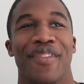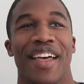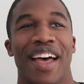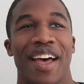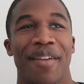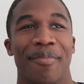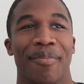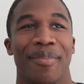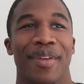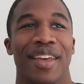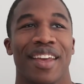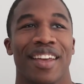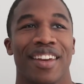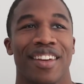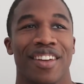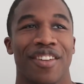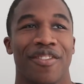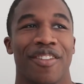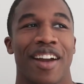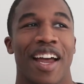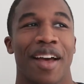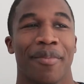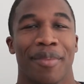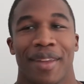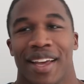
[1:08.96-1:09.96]
that big into
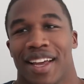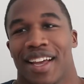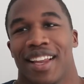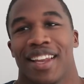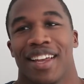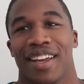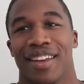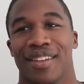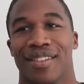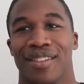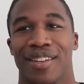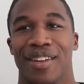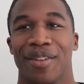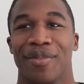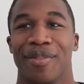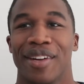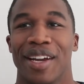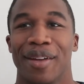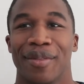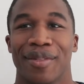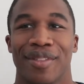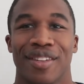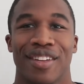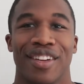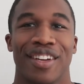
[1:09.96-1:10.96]
rap. Like I like some
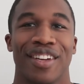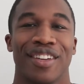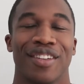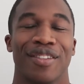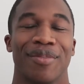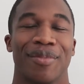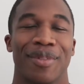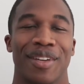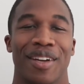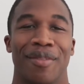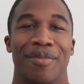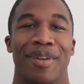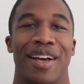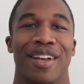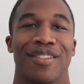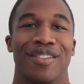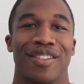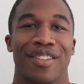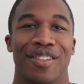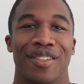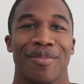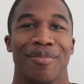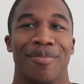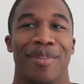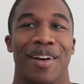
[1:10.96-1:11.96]
rap songs, but I'm
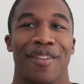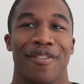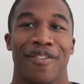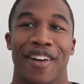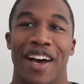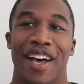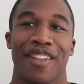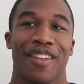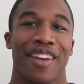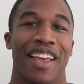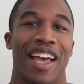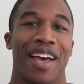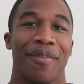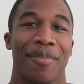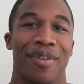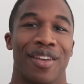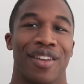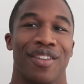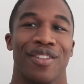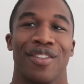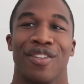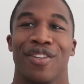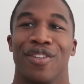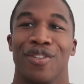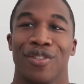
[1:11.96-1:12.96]
actually my father got me
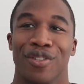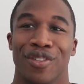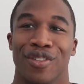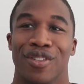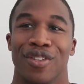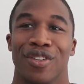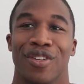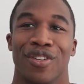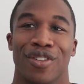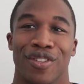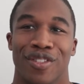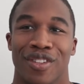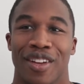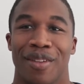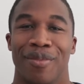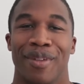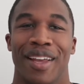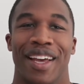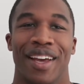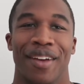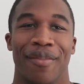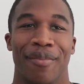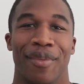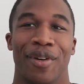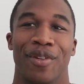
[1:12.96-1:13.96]
into old soul, so I'm
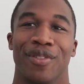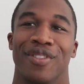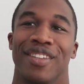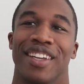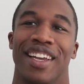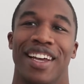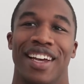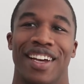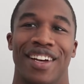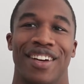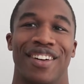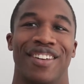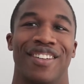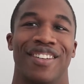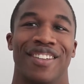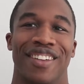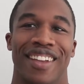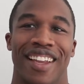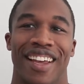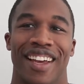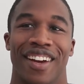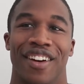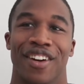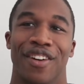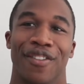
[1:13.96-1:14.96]
like Motown,
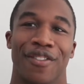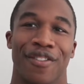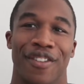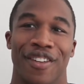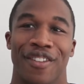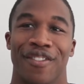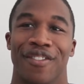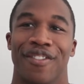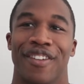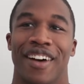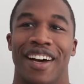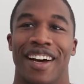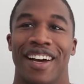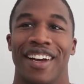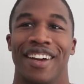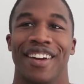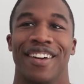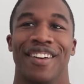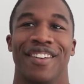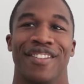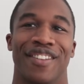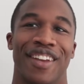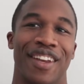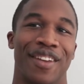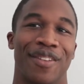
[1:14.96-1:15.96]
like Earth Wind and
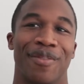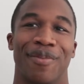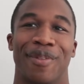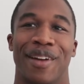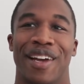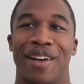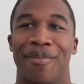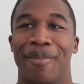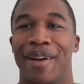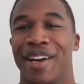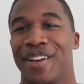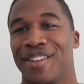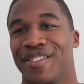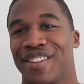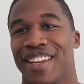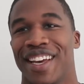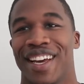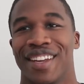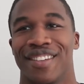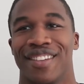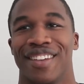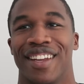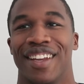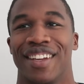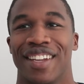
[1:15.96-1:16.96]
Fire, James Brown, Michael
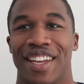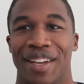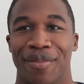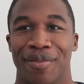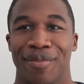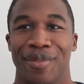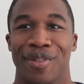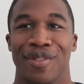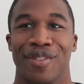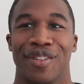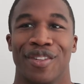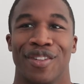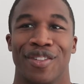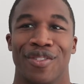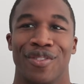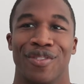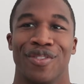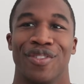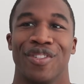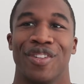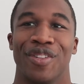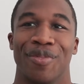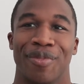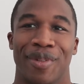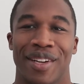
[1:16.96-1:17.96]
Jackson, that type of music
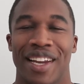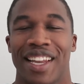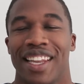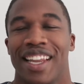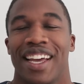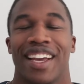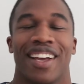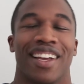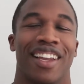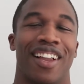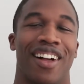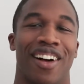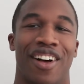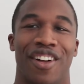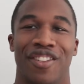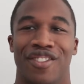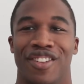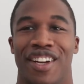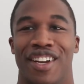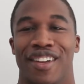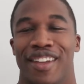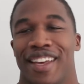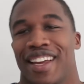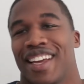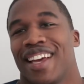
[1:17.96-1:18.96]
usually. But I like all
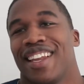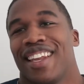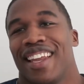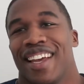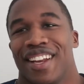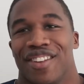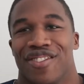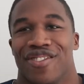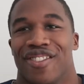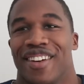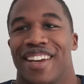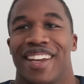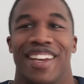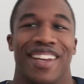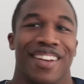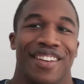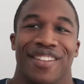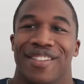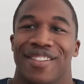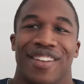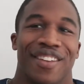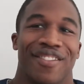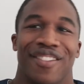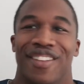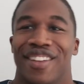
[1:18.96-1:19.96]
genres. Like I like Drake and
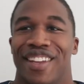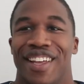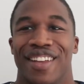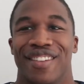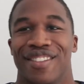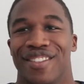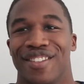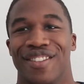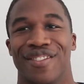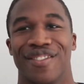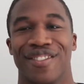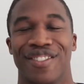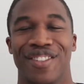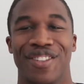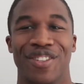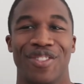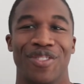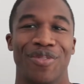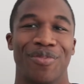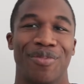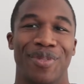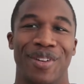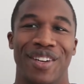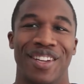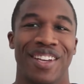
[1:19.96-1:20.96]
stuff, all that stuff
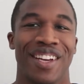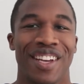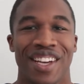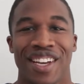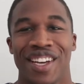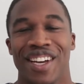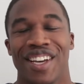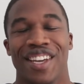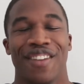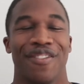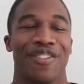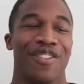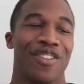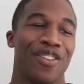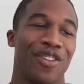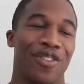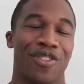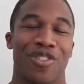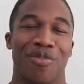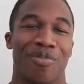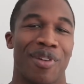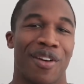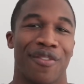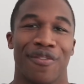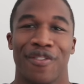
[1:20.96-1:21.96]
too. But if you go
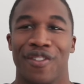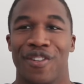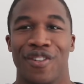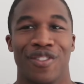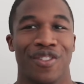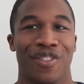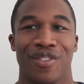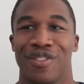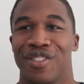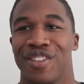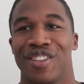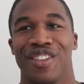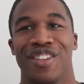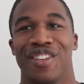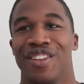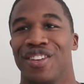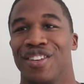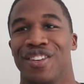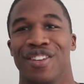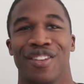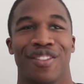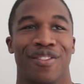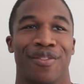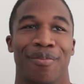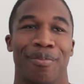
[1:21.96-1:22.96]
through my phone, you'll see a
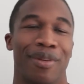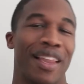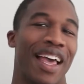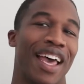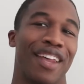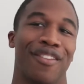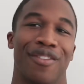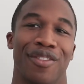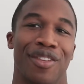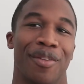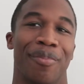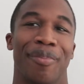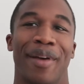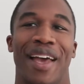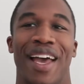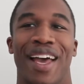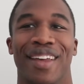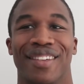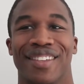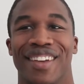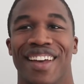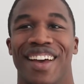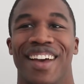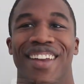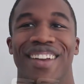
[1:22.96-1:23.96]
uh, flash from the
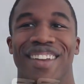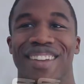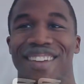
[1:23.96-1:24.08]
past kind